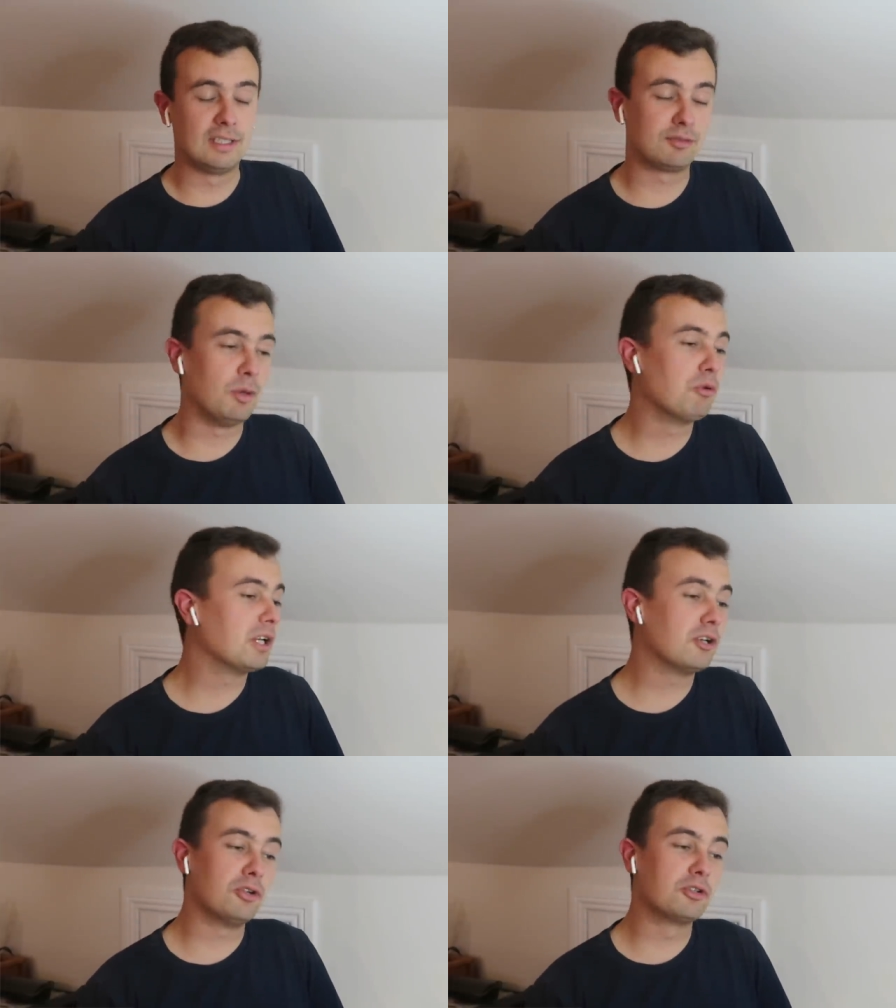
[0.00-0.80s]
if
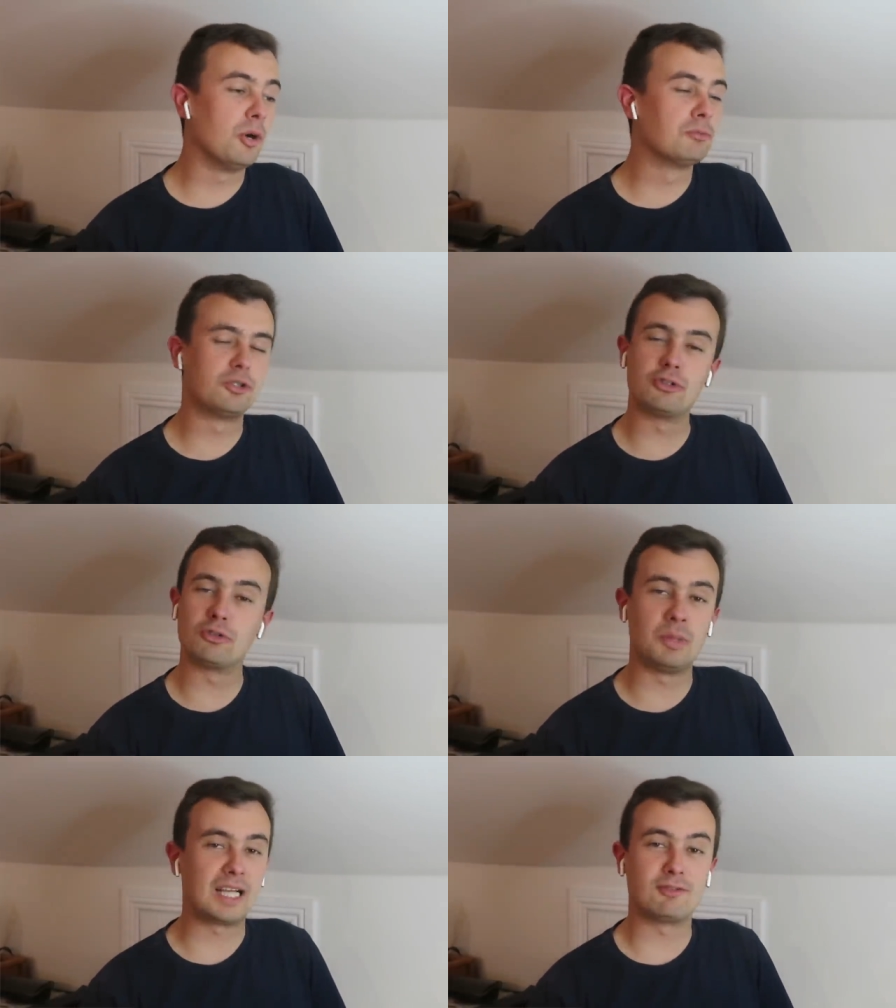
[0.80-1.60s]
Smoking Gun comes and
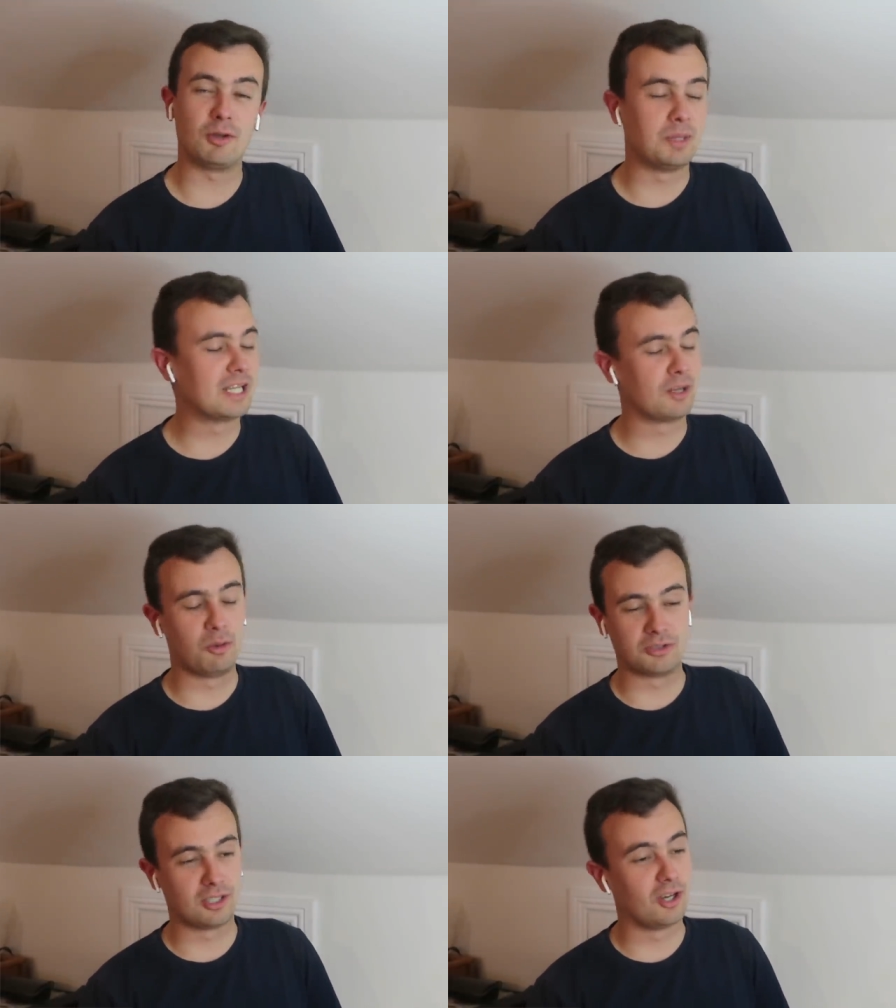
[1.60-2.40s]
does Max
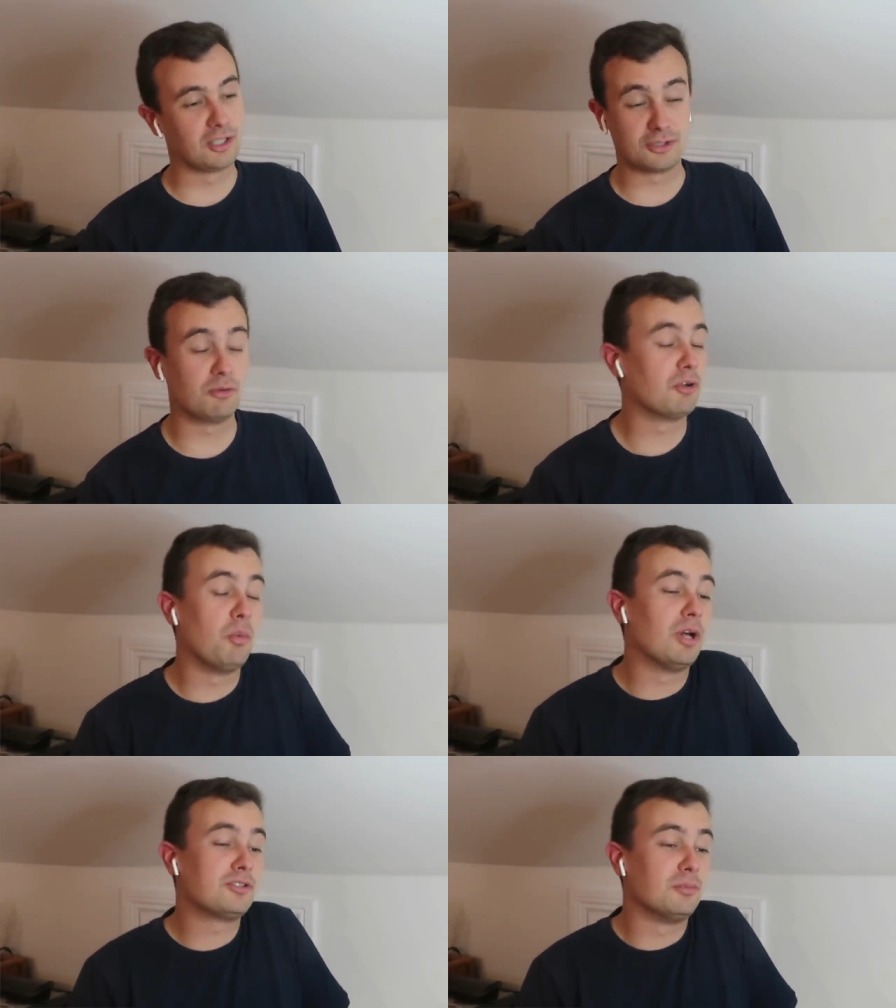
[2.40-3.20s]
Flamingo on the line, I don't
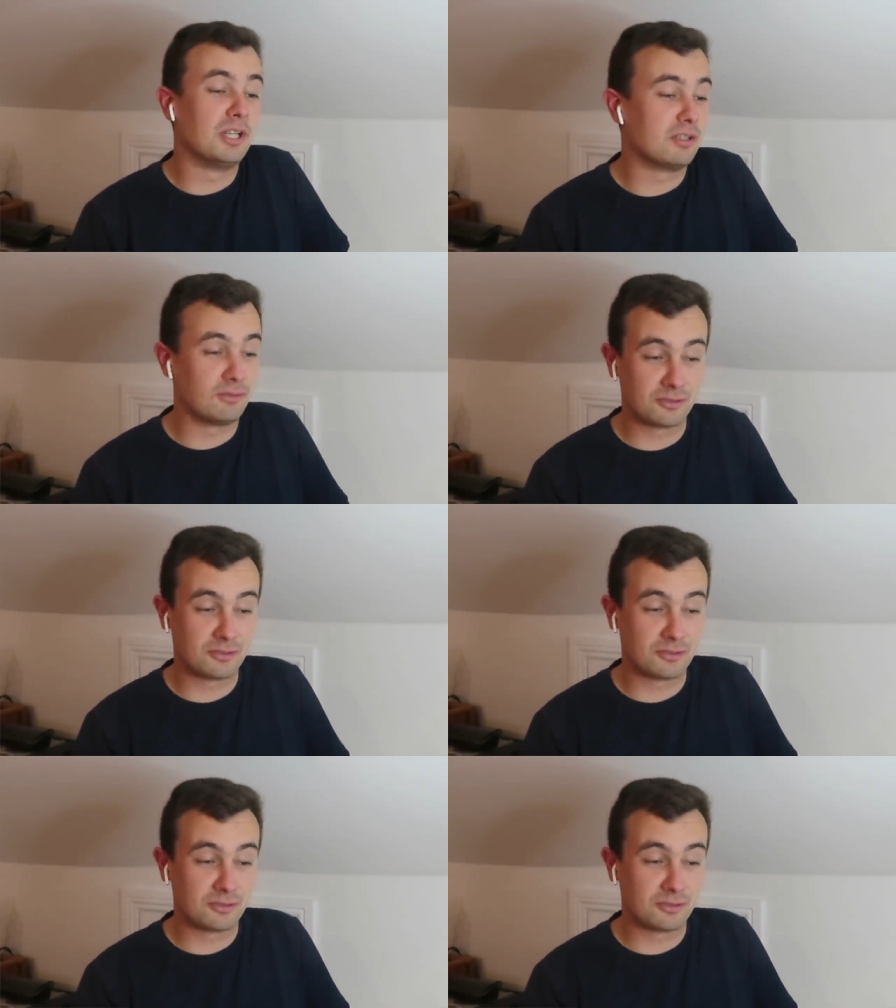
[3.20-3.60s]
know what to make of